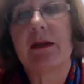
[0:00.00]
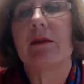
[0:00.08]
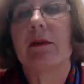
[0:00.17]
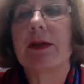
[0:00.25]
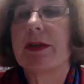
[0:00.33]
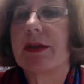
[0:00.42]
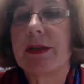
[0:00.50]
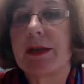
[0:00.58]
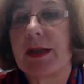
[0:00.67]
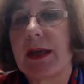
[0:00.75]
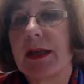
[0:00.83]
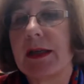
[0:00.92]
which is
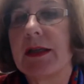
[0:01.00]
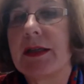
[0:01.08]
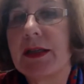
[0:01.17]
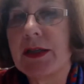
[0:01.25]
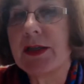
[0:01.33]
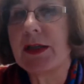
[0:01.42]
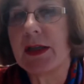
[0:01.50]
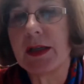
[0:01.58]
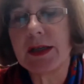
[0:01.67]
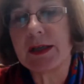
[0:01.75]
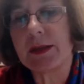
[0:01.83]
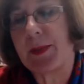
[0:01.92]
an additional
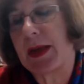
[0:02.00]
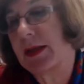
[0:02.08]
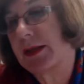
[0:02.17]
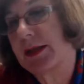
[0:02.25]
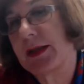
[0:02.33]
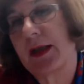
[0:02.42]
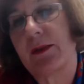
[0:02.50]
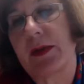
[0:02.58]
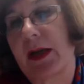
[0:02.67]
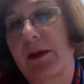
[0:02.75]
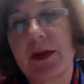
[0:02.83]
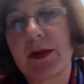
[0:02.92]
expense that when
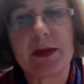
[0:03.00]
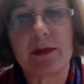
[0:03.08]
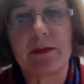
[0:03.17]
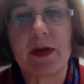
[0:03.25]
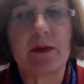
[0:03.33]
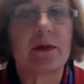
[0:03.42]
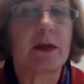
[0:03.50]
I originally wrote